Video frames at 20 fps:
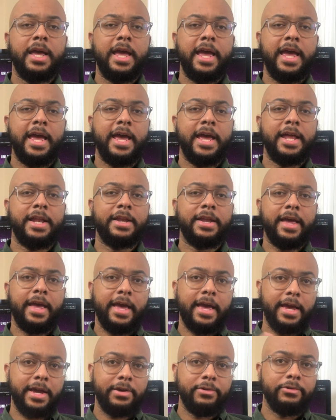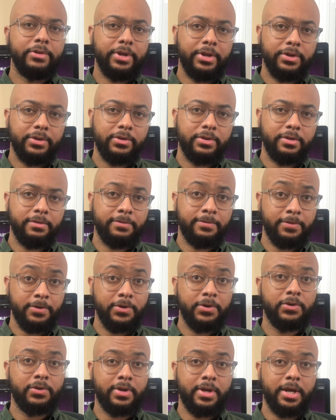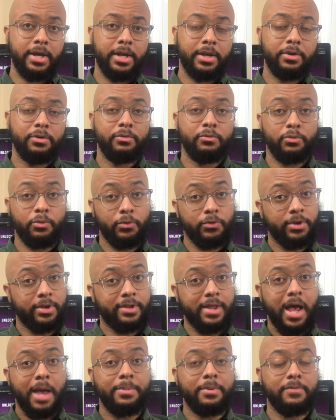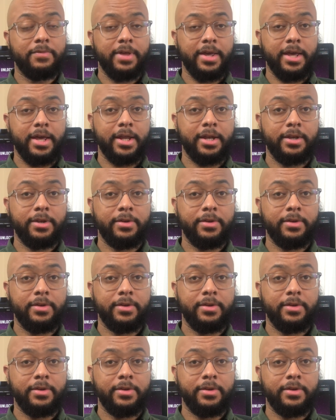And Aries, the first sign, rules the top of the head.